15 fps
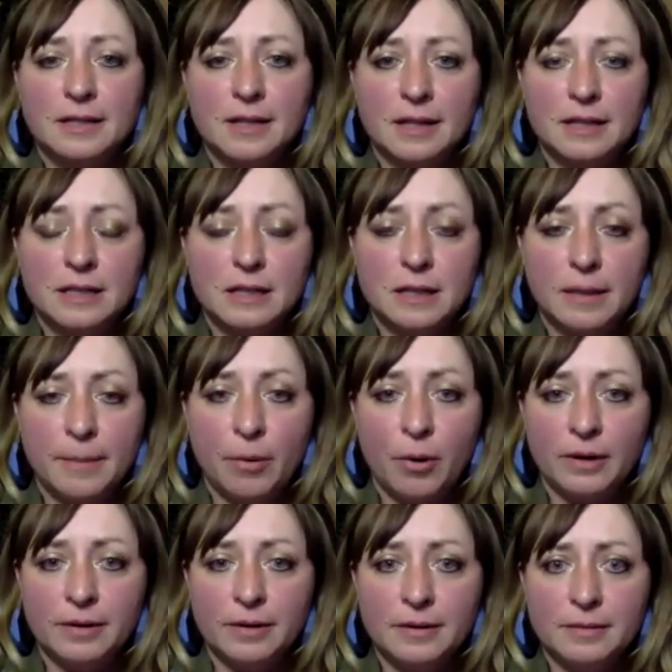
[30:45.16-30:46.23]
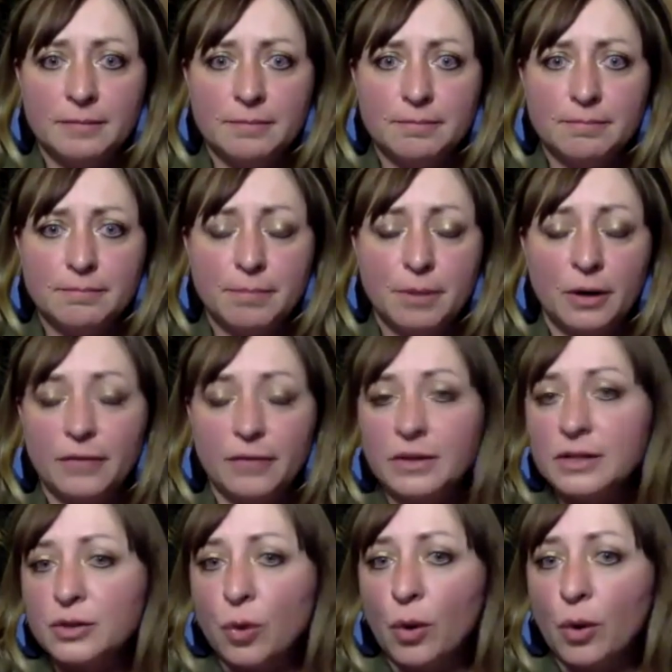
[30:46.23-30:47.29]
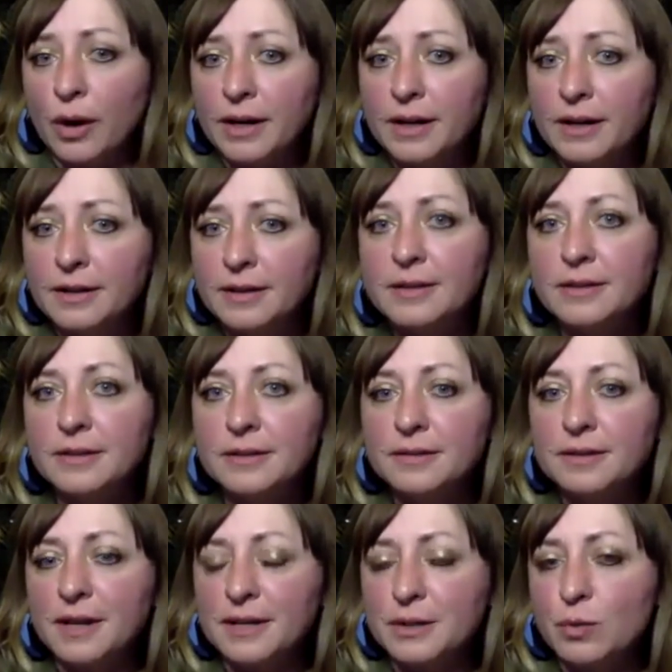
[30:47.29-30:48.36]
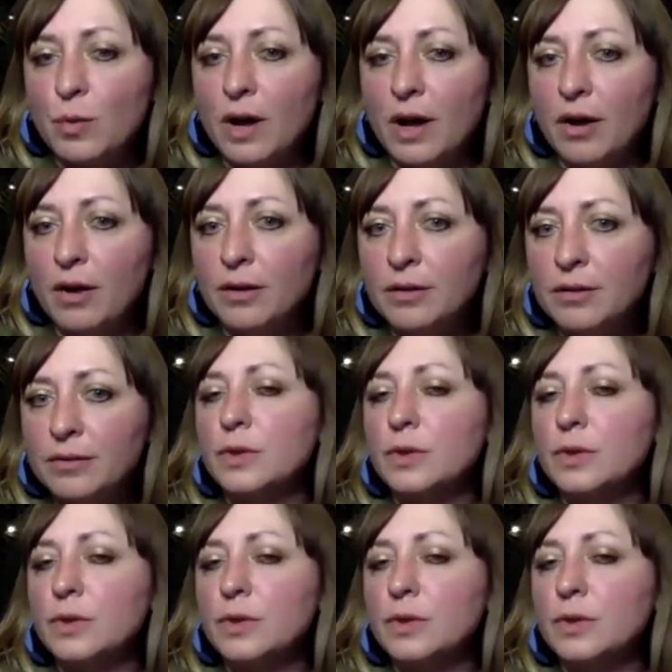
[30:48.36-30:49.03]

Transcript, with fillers: that's an important part of the story as well.